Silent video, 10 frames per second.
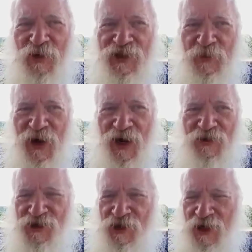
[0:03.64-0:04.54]
with the
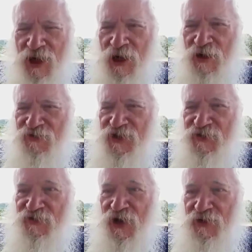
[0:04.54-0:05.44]
parasha of
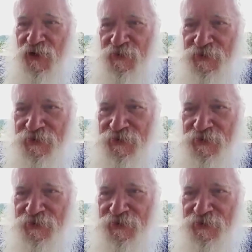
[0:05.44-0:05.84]
Devarim,